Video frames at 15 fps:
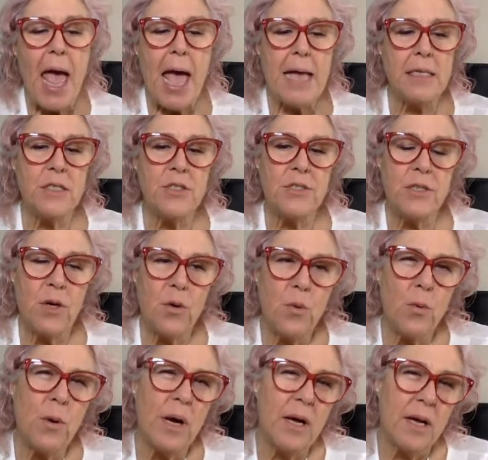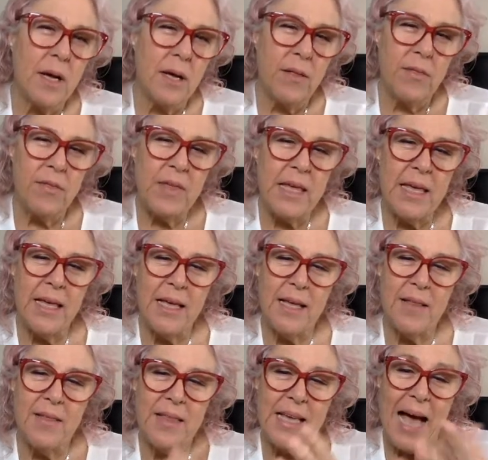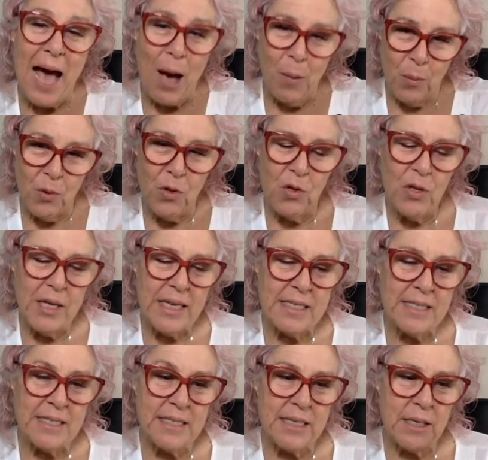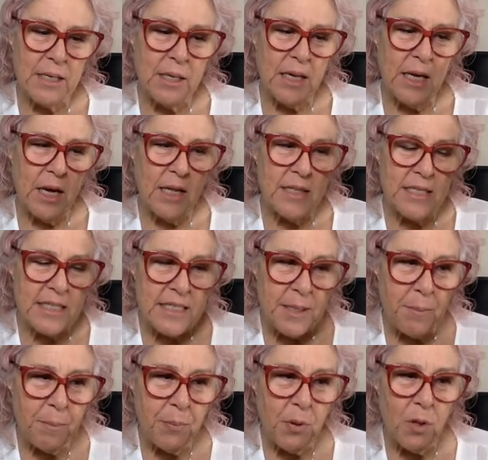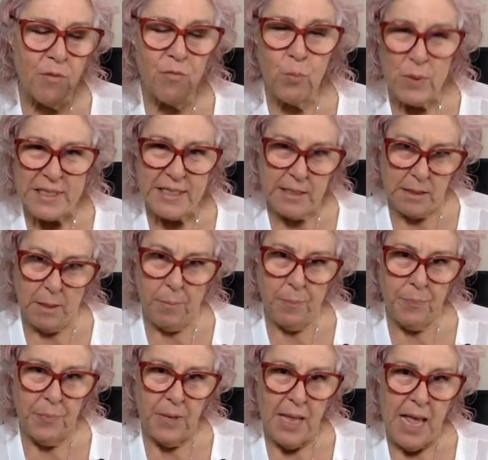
And so the owl is a symbol of wisdom,